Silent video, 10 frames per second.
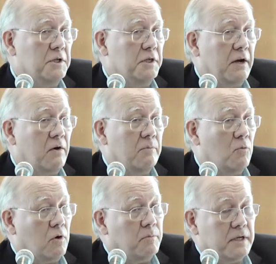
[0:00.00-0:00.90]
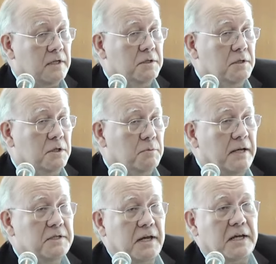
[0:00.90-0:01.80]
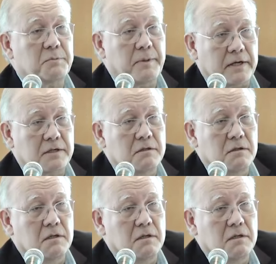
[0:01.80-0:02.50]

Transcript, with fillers: isn't there anymore because the space aspect